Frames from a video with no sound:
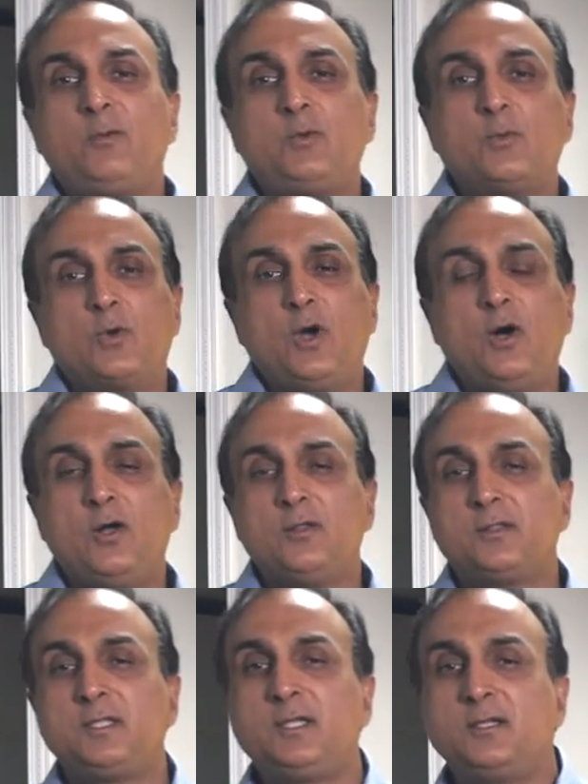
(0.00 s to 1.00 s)
We were
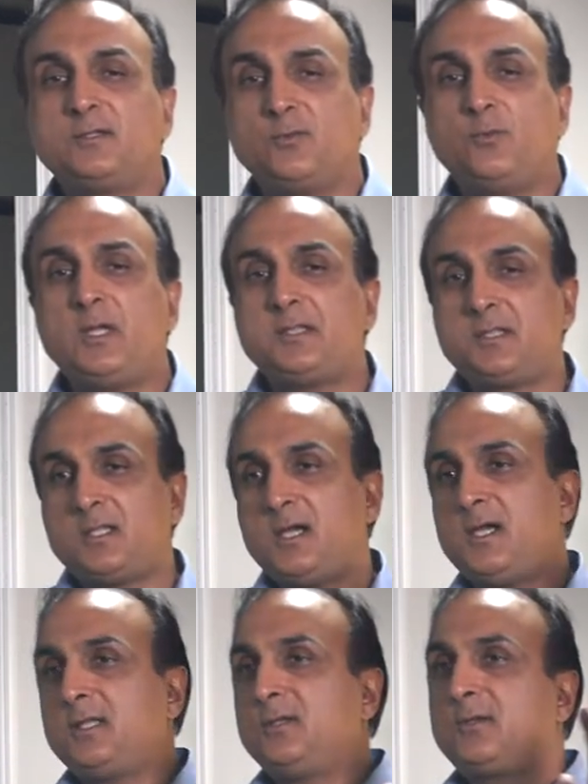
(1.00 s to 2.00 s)
all sitting on the west
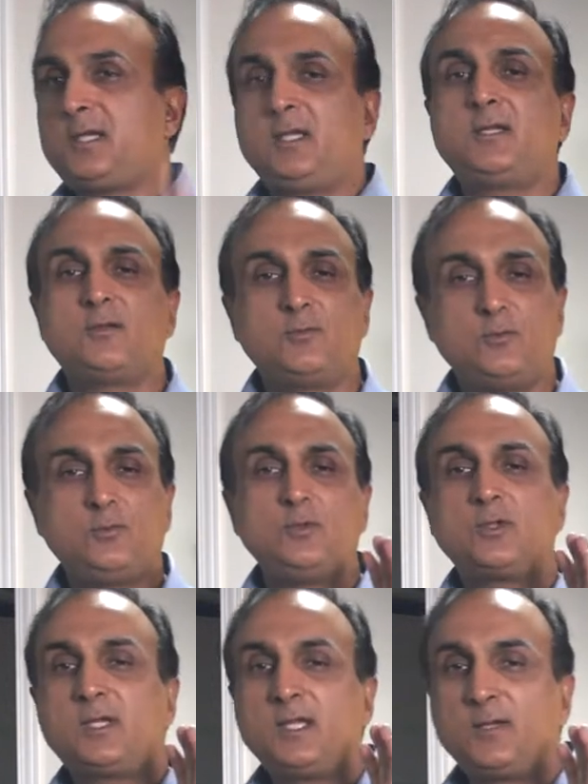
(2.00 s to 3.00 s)
side looking
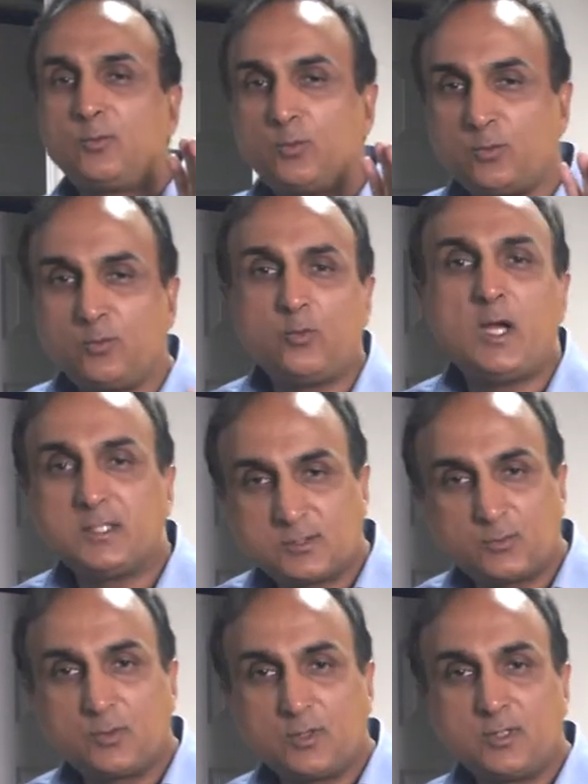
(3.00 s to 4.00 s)
looking
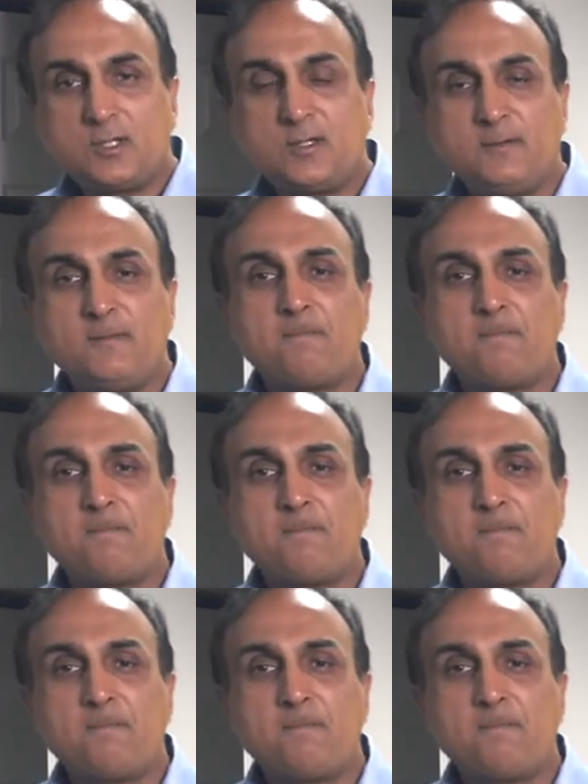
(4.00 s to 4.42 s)
westward